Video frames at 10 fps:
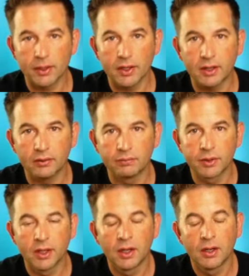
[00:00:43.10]
account.
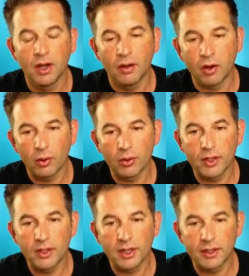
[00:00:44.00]
I've
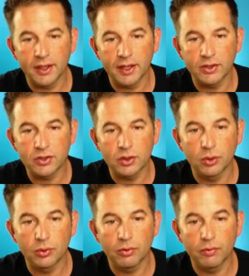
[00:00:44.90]
already done that,
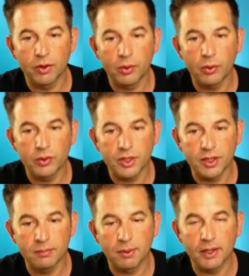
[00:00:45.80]
so the photos
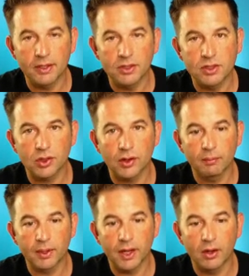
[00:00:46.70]
in my
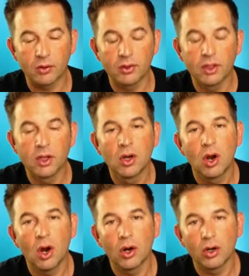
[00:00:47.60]
Instagram account
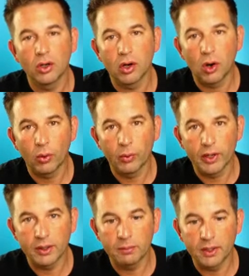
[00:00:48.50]
are
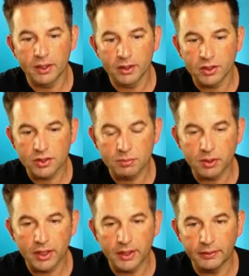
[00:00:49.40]
already being
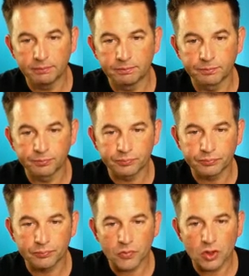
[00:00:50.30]
displayed.
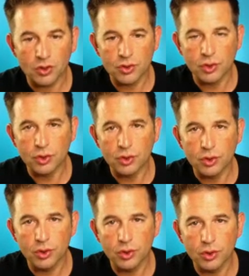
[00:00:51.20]
So you'll
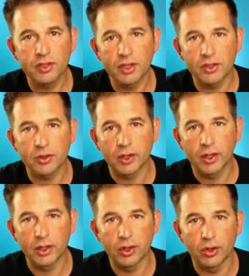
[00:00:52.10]
have to enter
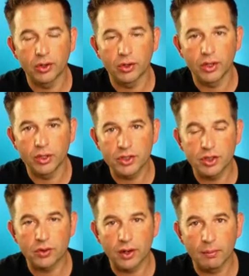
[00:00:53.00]
in your
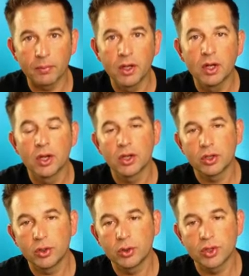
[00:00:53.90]
Instagram
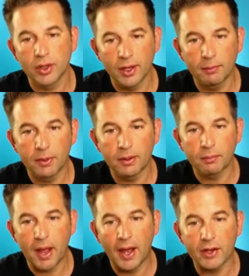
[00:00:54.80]
username
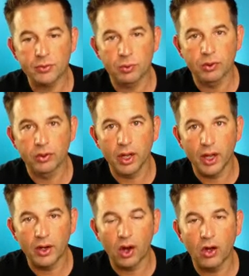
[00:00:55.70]
and password
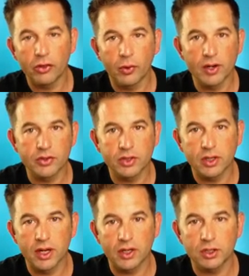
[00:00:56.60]
and authorize the
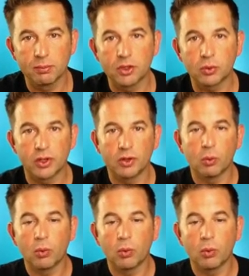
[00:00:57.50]
connection between